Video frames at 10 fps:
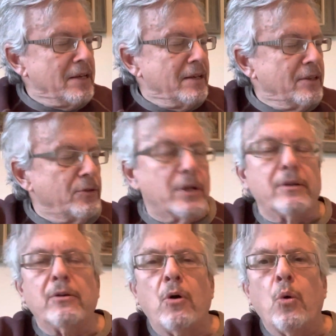You
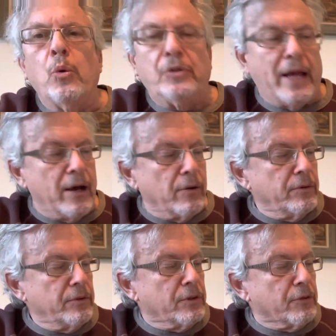can hold
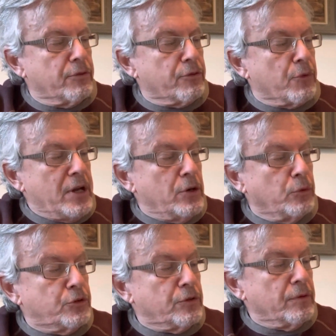down the three
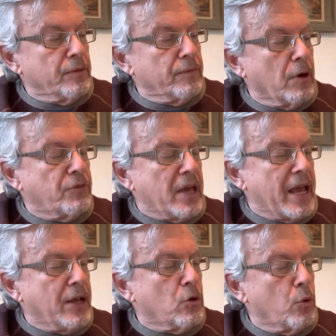notes of the
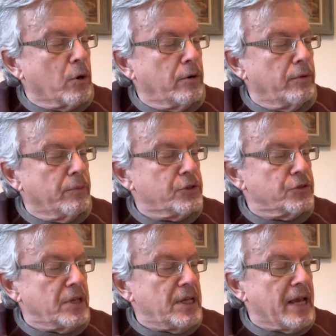A chord, which
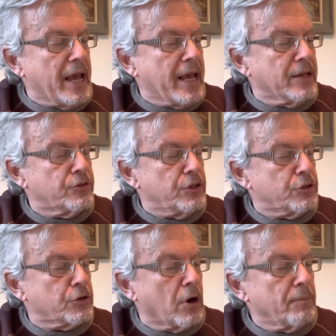is E, A, and C
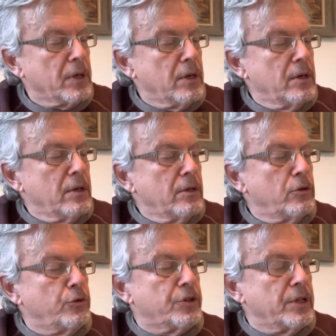sharp,
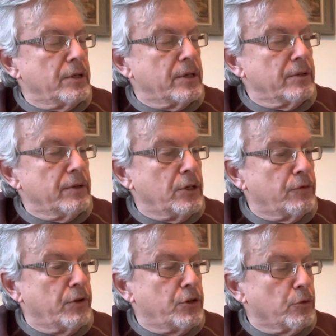using
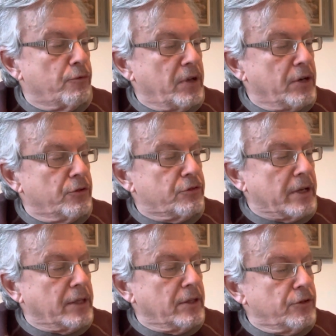individual fingers
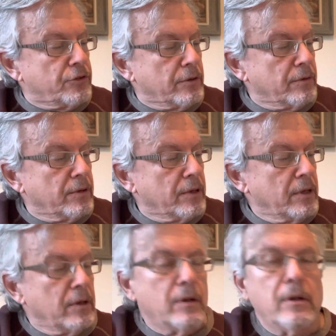like this,
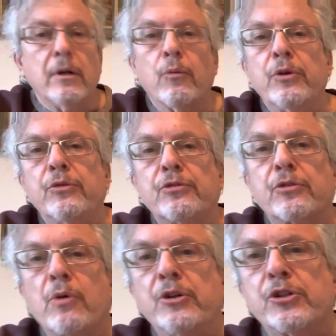where you
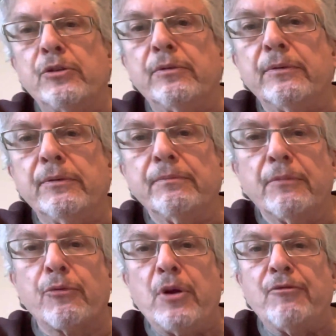scrunch
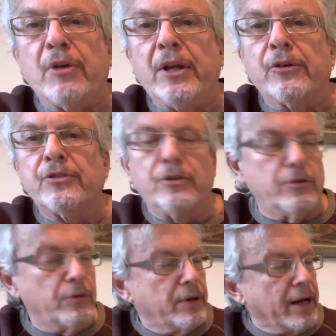three fingers
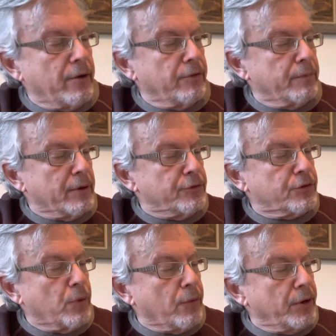into an area of about a
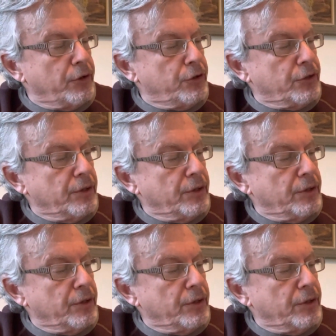square inch.